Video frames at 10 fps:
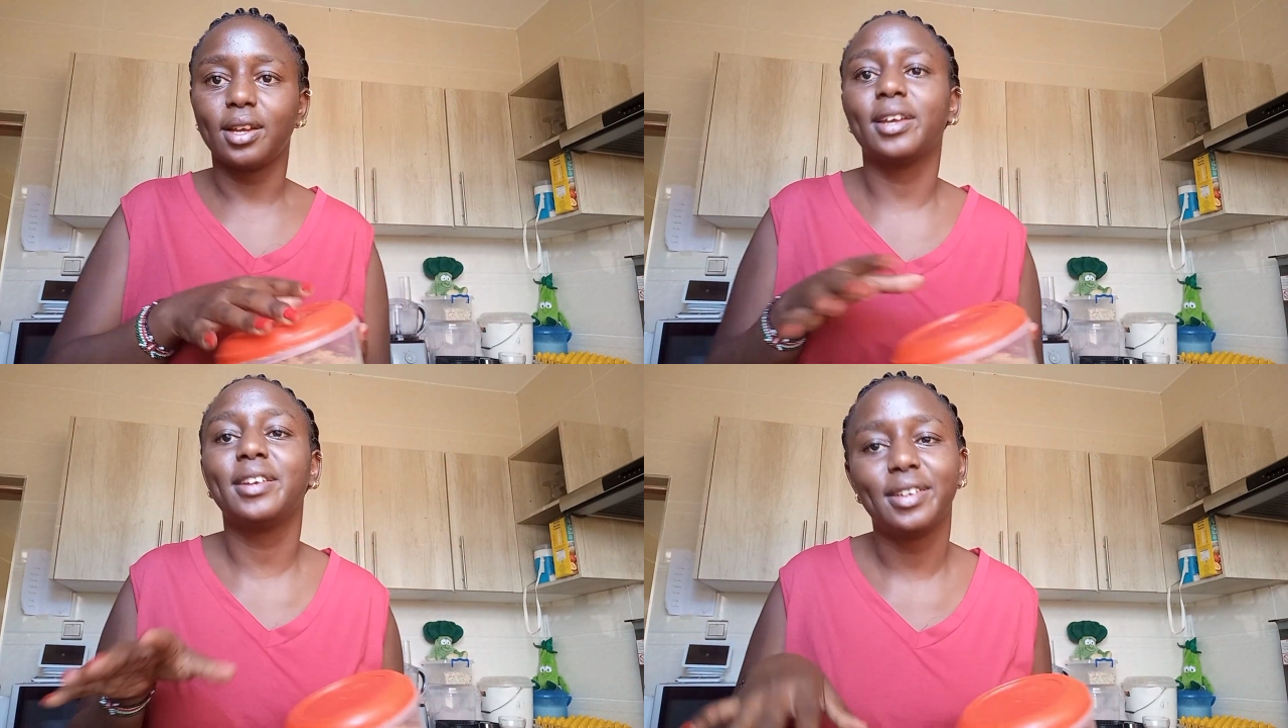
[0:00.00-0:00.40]

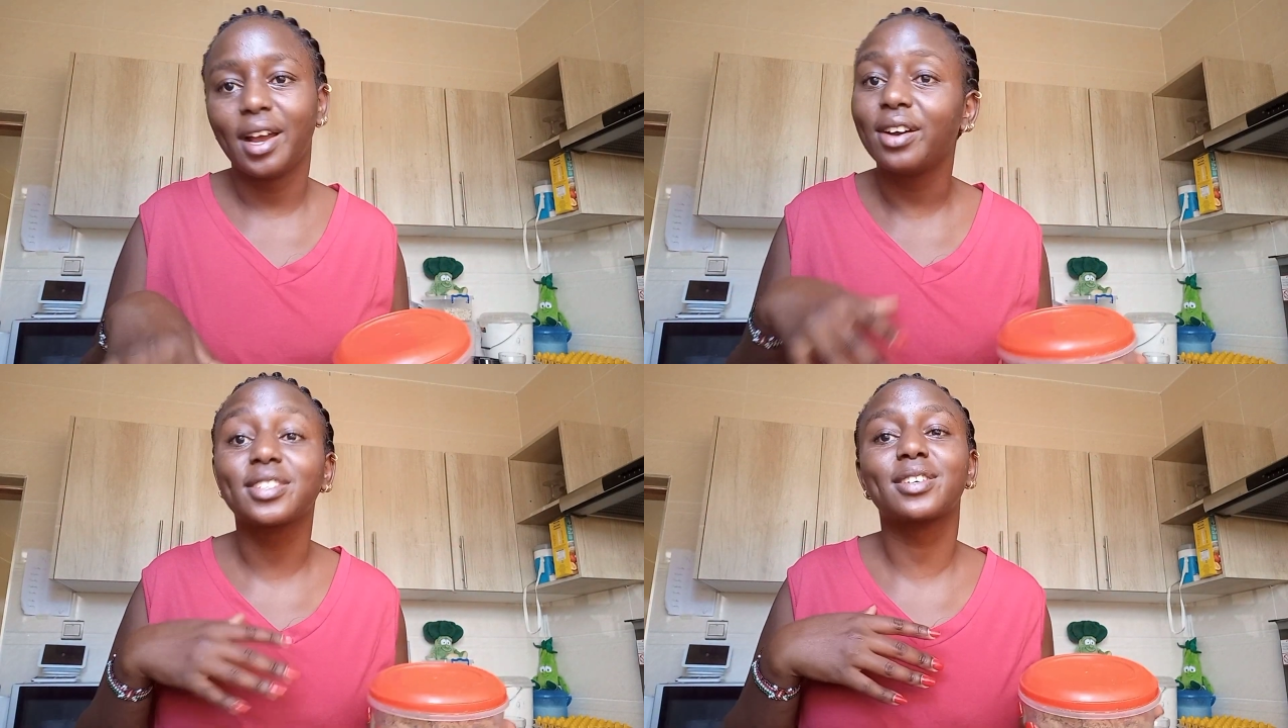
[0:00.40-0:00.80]

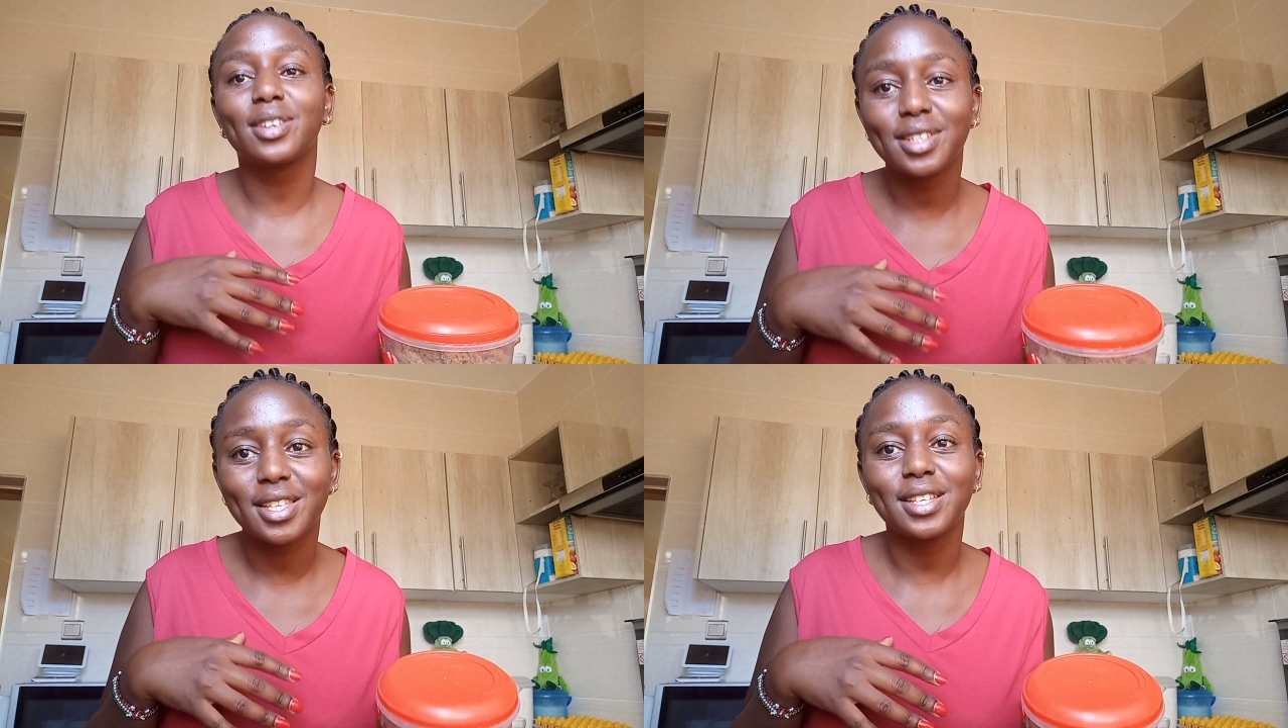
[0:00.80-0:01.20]
I was
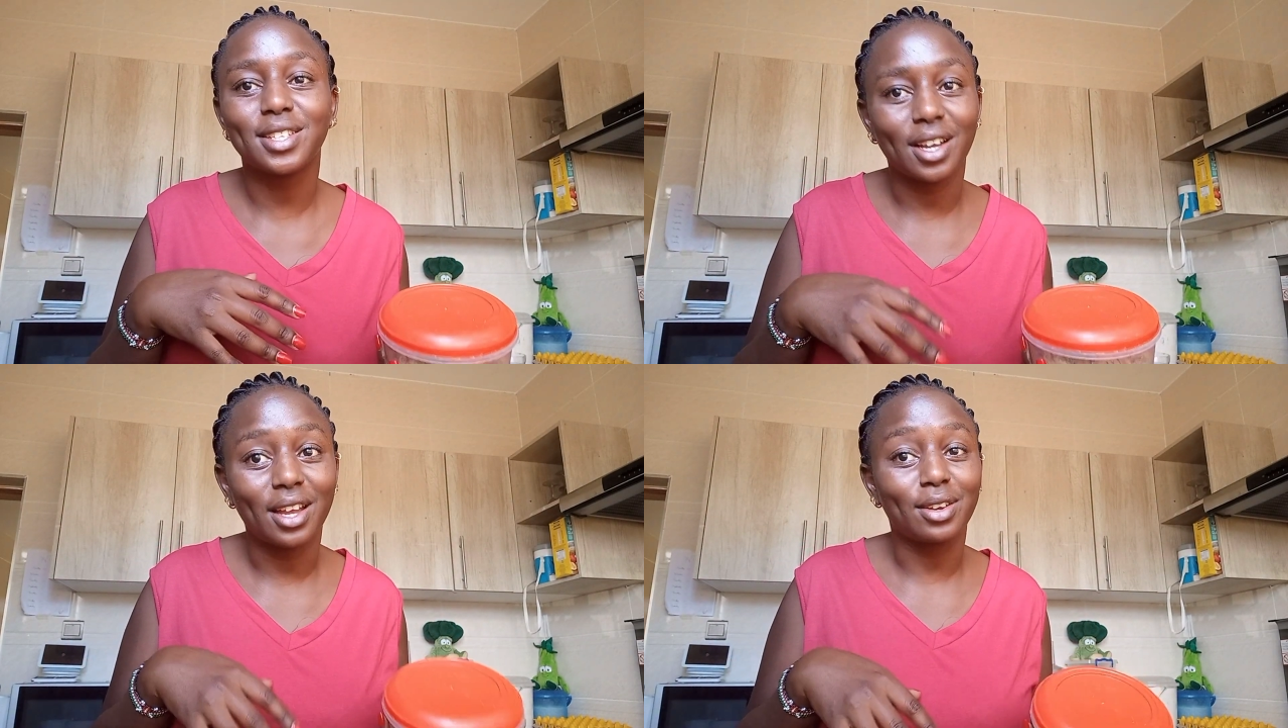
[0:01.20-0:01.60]
gonna say
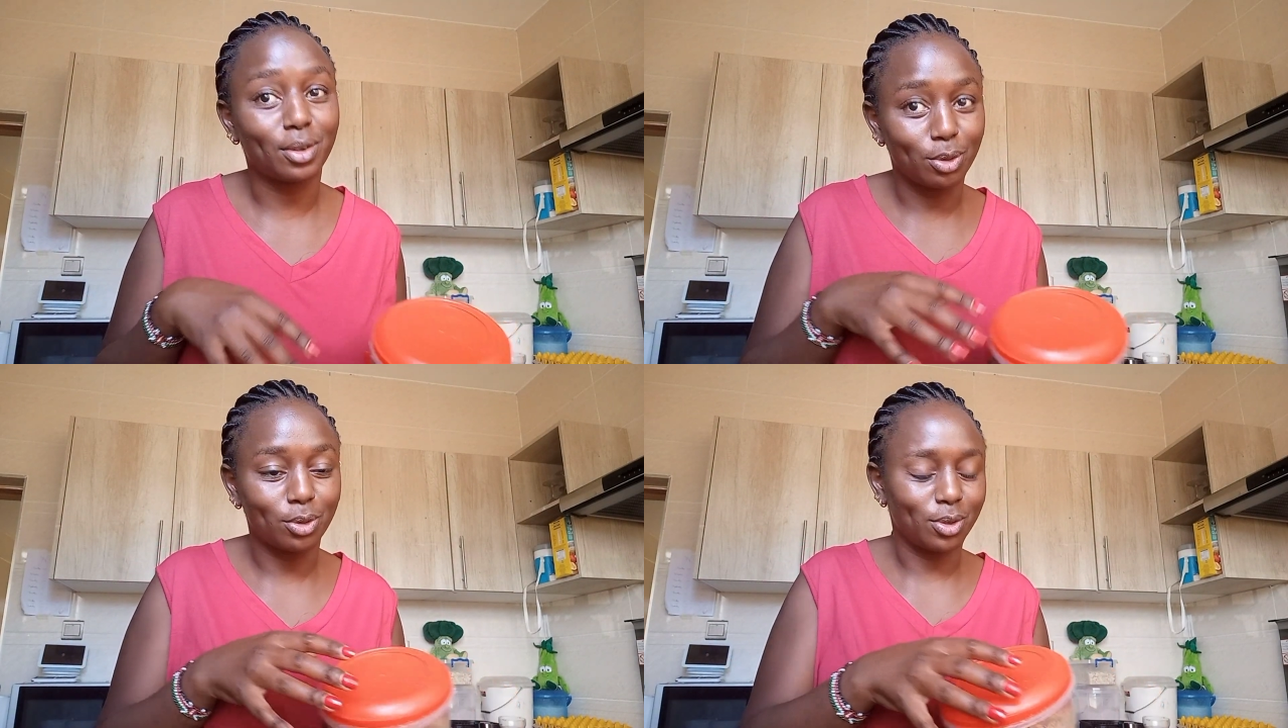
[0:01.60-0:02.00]
jaggery
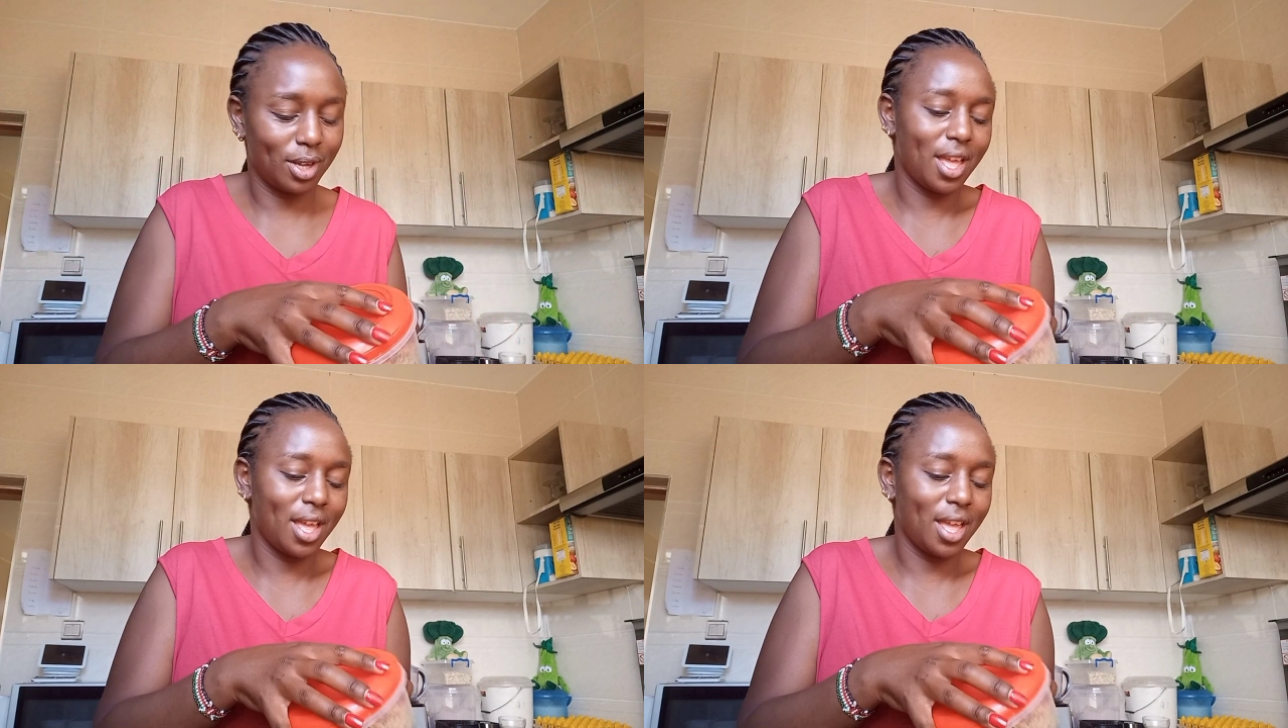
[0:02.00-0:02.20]
guru.